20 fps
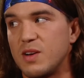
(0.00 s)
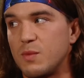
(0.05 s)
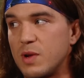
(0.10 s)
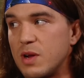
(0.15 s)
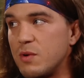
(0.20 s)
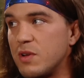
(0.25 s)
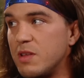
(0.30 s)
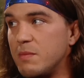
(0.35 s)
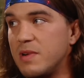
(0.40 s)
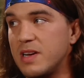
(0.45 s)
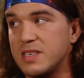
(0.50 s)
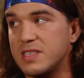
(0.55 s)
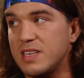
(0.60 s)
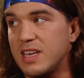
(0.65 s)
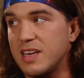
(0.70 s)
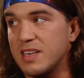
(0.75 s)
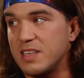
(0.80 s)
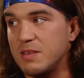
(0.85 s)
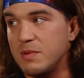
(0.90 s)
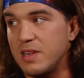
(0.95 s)
we were the best
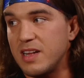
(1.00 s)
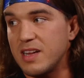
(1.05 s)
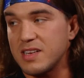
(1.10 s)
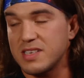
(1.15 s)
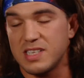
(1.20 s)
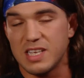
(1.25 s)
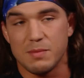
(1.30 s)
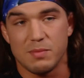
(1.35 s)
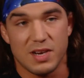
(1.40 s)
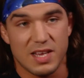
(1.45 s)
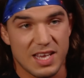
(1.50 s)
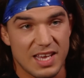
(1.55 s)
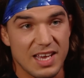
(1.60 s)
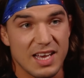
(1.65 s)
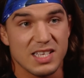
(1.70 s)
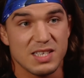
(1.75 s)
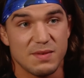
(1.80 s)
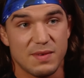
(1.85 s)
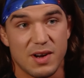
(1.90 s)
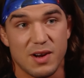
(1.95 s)
tag team in NXT, but he
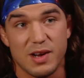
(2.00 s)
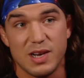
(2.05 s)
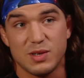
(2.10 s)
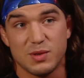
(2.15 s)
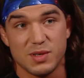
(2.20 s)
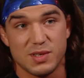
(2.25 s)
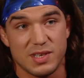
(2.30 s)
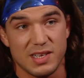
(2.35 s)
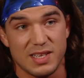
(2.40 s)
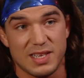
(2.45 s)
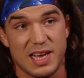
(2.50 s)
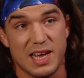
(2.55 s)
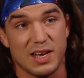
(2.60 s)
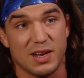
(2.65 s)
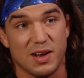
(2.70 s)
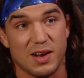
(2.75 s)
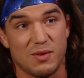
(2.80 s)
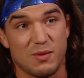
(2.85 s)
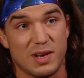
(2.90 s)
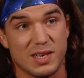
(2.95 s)
has a very interesting take
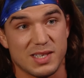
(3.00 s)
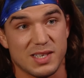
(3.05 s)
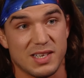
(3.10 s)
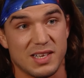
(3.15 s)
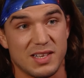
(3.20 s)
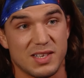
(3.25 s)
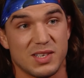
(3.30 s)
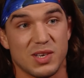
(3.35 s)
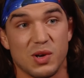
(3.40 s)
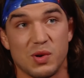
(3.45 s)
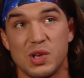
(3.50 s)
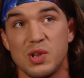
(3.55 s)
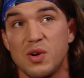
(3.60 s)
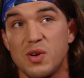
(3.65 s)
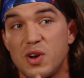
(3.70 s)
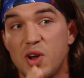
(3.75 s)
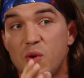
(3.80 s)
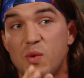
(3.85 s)
on wrestling. So you don't know